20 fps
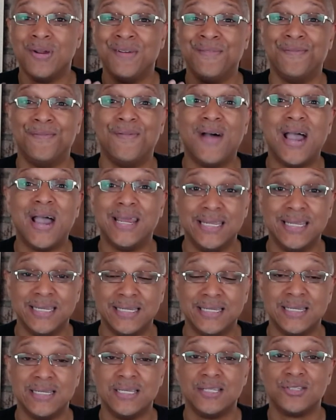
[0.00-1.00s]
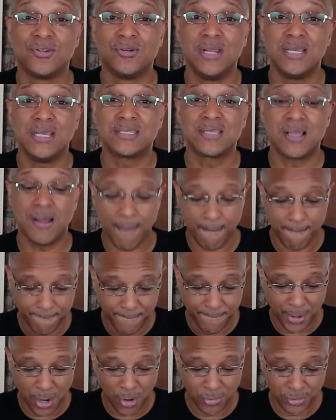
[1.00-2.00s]
invited. So let's come
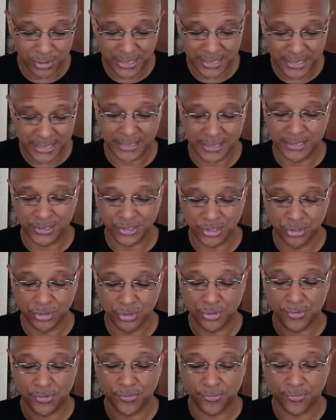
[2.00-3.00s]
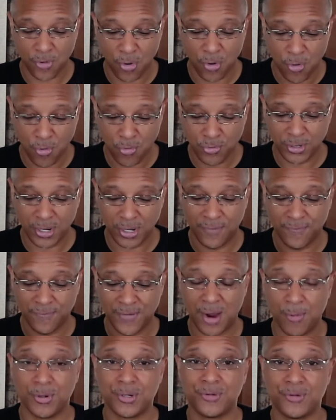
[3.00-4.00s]
boldly to the throne of
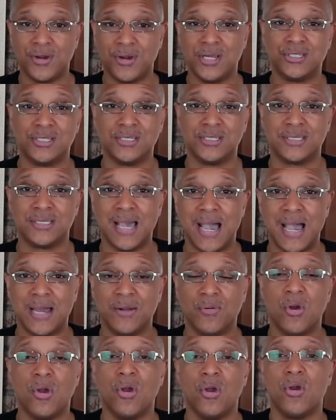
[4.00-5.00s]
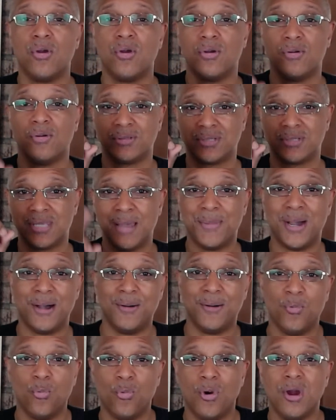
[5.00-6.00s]
our gracious God. Time
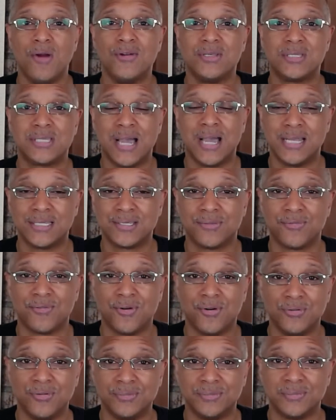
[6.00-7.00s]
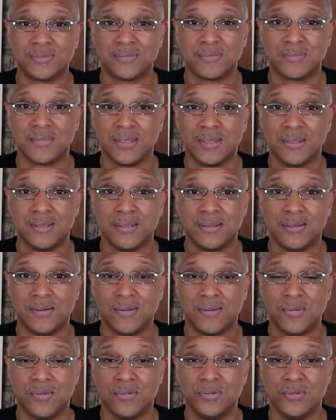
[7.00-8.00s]
out. Where is God's throne?
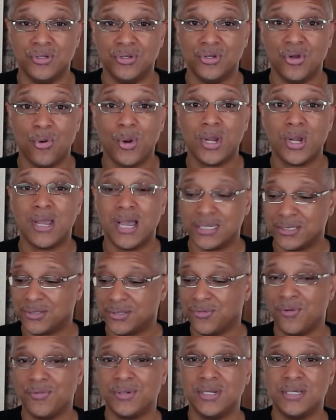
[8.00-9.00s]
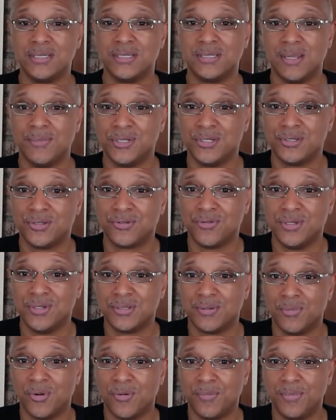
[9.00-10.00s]
Do you know where God's throne is? Let me just greet
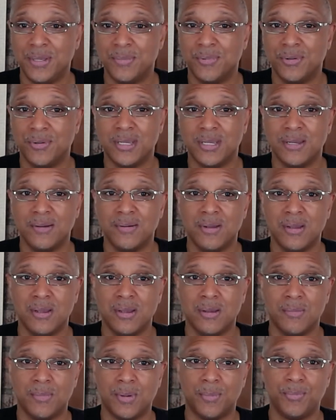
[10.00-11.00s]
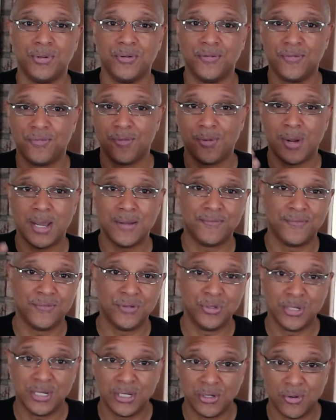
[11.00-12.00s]
some more people here. My beautiful wife,
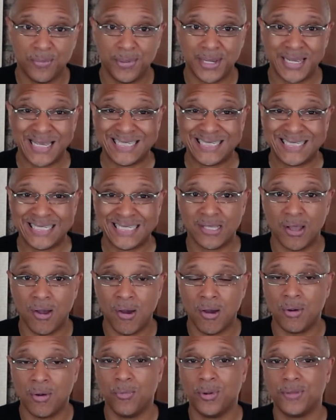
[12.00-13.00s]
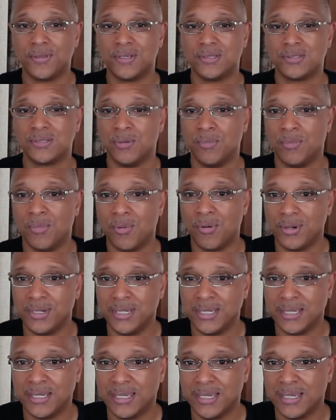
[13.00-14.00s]
Uni Lopez, is on with us. Good
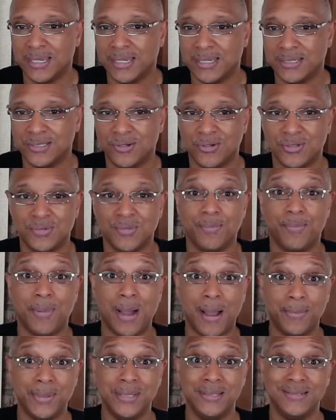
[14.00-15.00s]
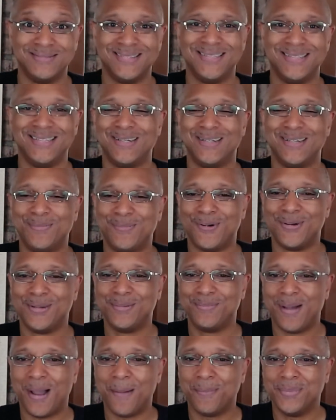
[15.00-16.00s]
morning. She goes, Poppy. good morning,
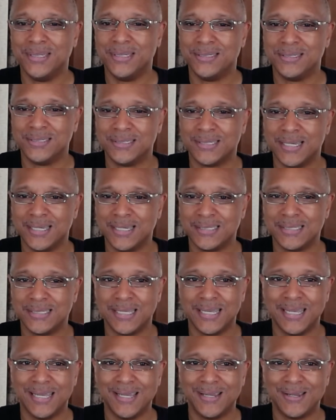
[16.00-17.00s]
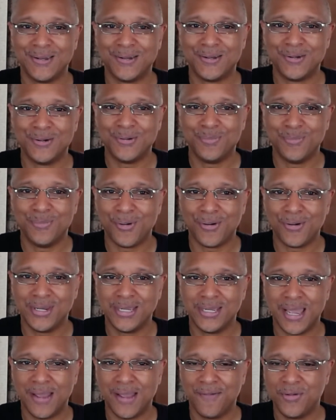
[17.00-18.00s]
Poppy. she says. And good
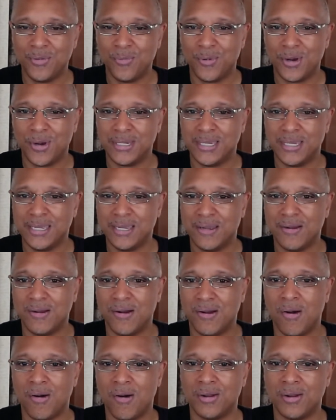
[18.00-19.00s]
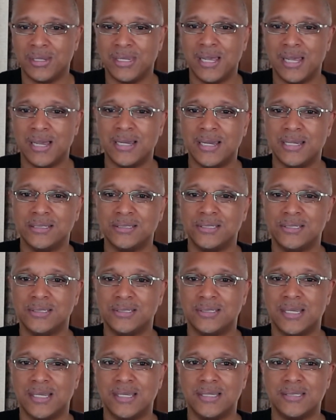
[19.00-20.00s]
morning, everyone here online, she
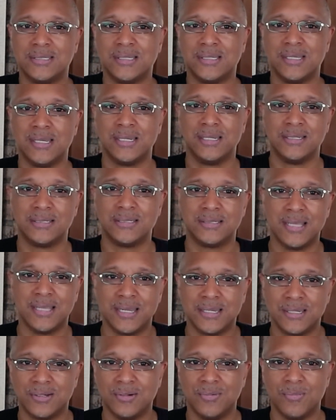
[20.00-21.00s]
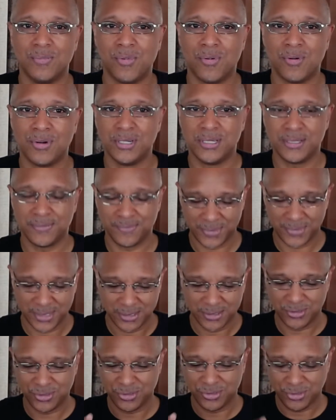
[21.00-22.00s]
says. Lisette, good morning
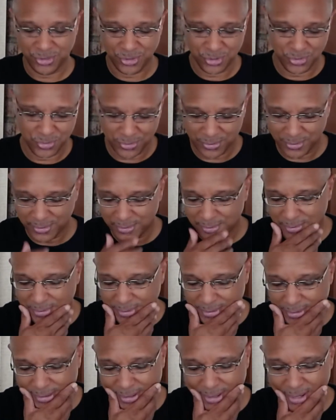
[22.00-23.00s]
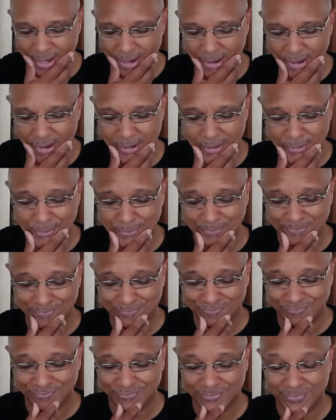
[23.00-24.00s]
to you. Um,
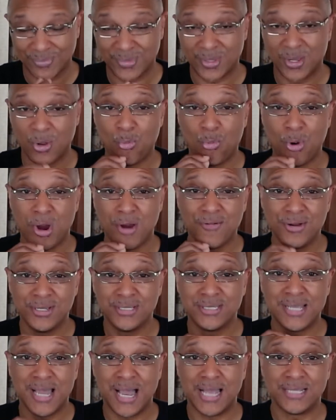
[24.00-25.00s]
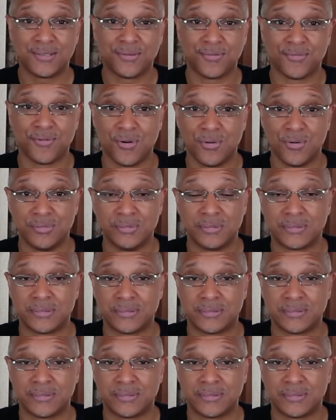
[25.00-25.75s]
where is God's throne?